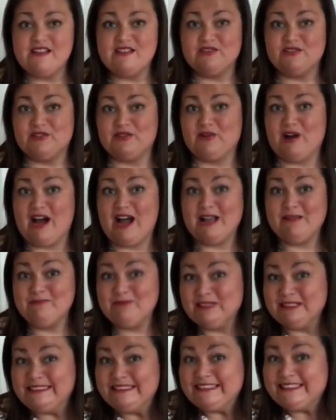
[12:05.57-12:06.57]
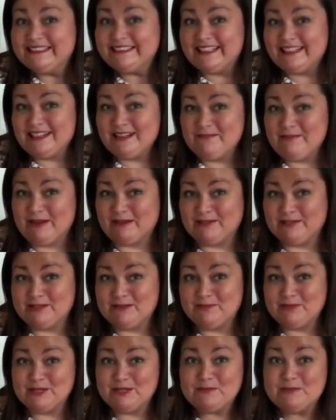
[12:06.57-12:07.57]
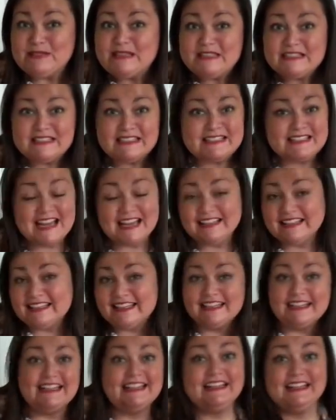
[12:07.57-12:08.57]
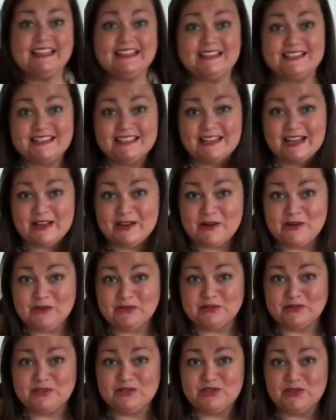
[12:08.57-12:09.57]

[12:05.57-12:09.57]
So I'm really excited about this piece because it's not like anything else that I own.